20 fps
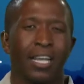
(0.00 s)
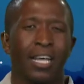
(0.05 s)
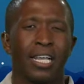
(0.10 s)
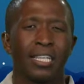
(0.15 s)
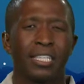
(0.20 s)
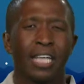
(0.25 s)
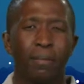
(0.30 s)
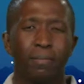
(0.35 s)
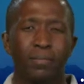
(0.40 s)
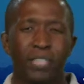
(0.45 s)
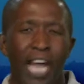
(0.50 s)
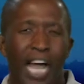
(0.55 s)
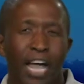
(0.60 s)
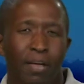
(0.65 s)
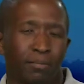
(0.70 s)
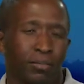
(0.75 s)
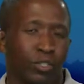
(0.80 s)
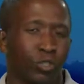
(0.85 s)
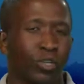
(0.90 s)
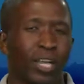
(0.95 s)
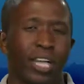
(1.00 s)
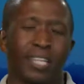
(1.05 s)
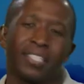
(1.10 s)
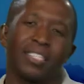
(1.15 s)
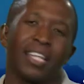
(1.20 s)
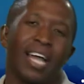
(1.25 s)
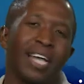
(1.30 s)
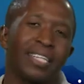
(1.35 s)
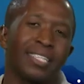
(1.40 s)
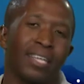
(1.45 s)
Sometimes you get
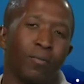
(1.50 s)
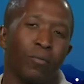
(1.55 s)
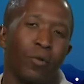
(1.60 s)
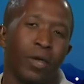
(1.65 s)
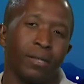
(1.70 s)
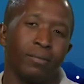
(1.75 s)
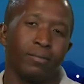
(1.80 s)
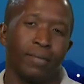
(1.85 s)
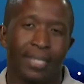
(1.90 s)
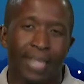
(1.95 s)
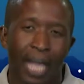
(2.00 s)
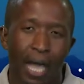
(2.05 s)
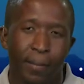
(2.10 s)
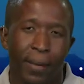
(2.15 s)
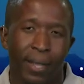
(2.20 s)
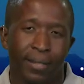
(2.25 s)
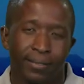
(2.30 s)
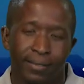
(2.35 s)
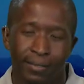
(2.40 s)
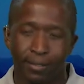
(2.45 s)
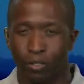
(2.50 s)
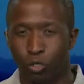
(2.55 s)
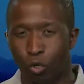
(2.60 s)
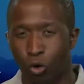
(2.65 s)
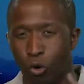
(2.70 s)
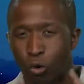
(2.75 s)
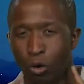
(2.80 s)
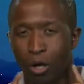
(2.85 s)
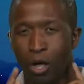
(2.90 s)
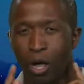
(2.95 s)
stuck somewhere. It happens.
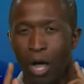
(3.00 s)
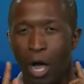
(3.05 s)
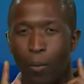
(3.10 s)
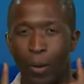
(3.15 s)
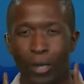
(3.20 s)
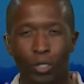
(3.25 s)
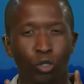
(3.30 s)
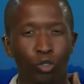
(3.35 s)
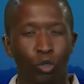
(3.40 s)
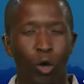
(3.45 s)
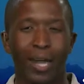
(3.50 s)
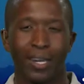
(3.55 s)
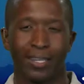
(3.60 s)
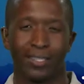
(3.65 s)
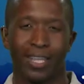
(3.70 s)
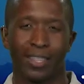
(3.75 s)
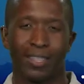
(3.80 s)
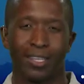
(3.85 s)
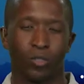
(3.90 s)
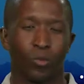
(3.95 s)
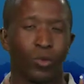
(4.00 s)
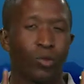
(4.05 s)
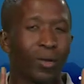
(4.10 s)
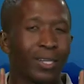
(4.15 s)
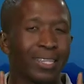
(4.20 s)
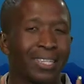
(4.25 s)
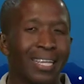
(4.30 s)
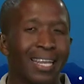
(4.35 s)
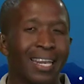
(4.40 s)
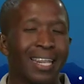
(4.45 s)
So I want you to understand this. When you are
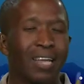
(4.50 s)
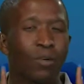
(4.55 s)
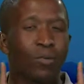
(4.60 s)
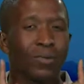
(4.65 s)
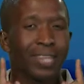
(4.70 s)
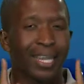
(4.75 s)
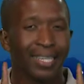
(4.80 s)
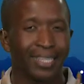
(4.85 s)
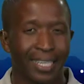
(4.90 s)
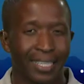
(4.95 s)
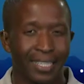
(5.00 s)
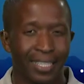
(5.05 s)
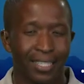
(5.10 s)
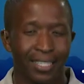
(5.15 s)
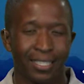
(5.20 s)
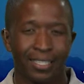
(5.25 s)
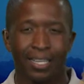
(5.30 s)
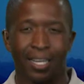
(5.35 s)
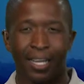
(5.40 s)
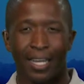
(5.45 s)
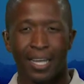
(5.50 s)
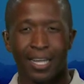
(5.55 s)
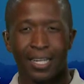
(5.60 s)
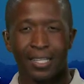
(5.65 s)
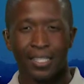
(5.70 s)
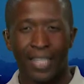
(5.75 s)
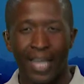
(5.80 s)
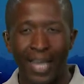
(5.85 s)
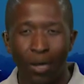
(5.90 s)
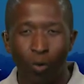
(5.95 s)
dealing with identities,
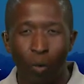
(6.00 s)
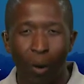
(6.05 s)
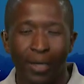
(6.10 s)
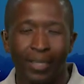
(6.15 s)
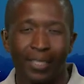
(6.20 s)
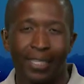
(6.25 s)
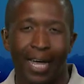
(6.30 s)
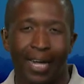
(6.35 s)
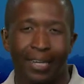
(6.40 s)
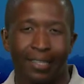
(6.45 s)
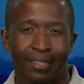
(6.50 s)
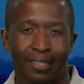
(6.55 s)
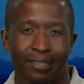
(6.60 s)
take one side.